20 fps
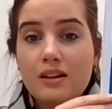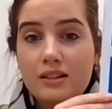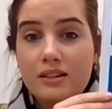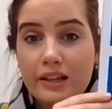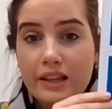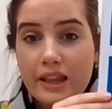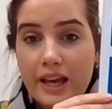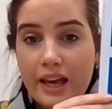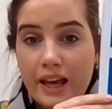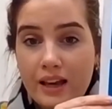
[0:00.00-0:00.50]

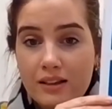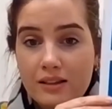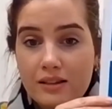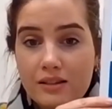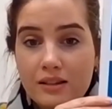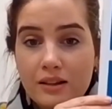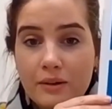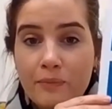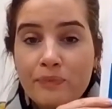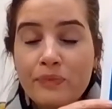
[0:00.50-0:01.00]
to
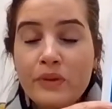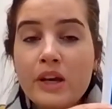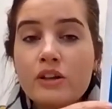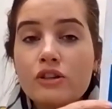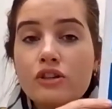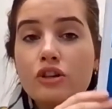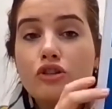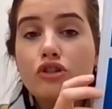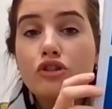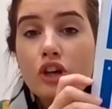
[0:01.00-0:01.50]
this.
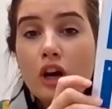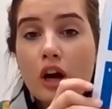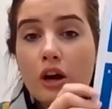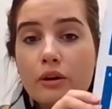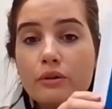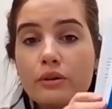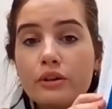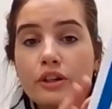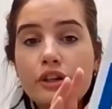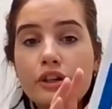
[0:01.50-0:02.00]
So
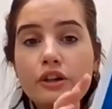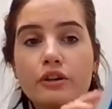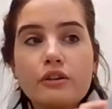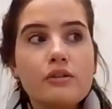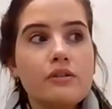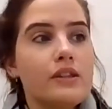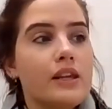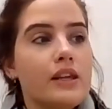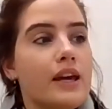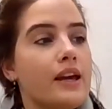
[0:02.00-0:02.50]
don't
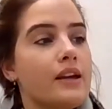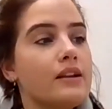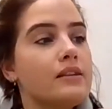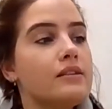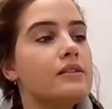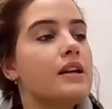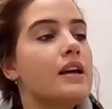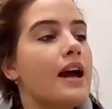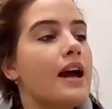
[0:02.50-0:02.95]
use this